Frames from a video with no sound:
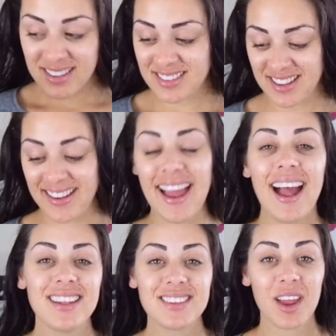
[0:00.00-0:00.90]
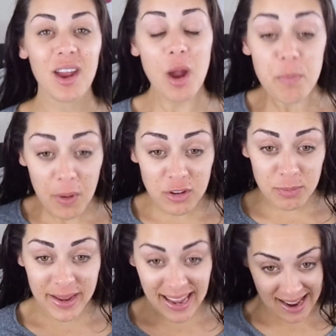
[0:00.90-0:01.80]
So yeah, so I brush
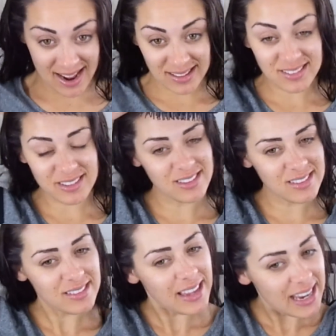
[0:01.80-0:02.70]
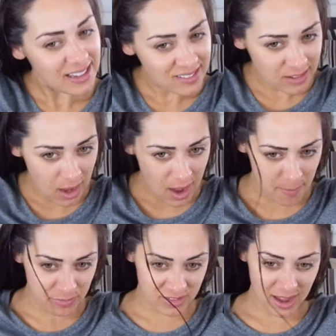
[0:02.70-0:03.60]
my hair as soon as it's
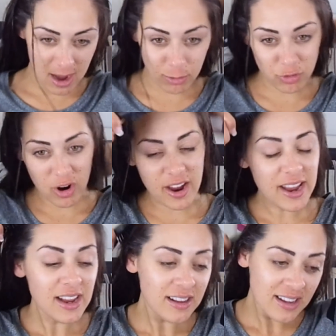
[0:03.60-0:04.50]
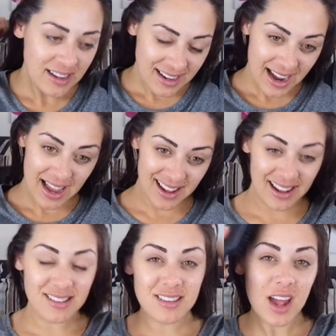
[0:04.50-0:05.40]
towel dry,
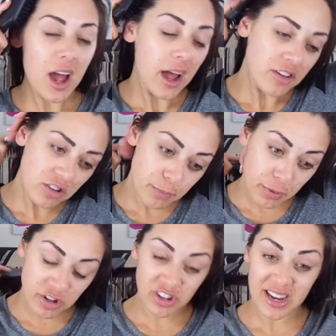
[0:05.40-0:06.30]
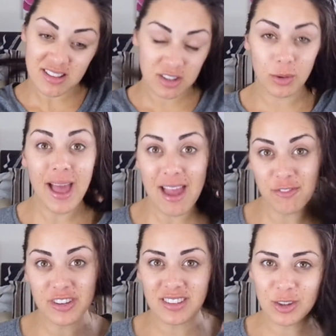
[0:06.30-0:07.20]
and I just brush it until
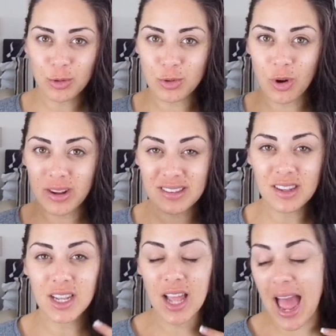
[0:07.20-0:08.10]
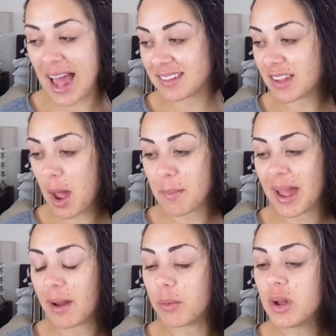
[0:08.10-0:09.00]
every single knot has come
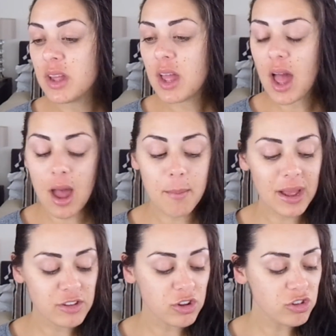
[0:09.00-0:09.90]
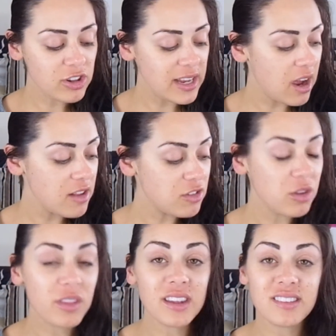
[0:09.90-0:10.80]
out. And usually I do
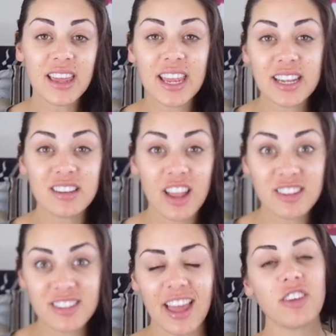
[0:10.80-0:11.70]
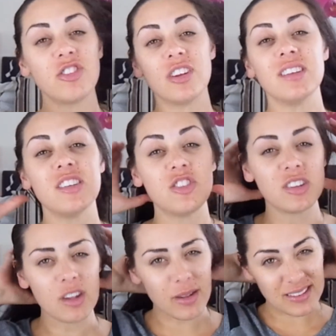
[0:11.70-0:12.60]
this in sections, just
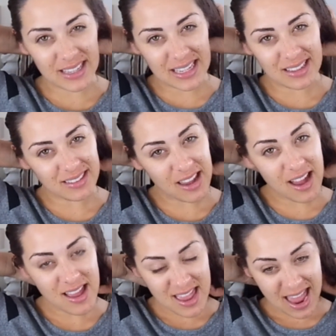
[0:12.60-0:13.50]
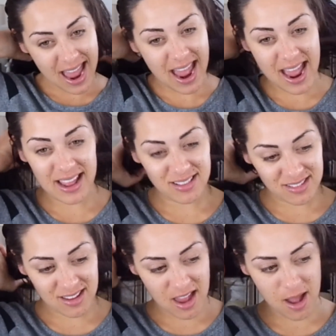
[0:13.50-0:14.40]
so it's easier,
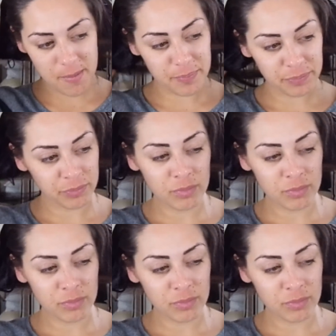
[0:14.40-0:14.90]
and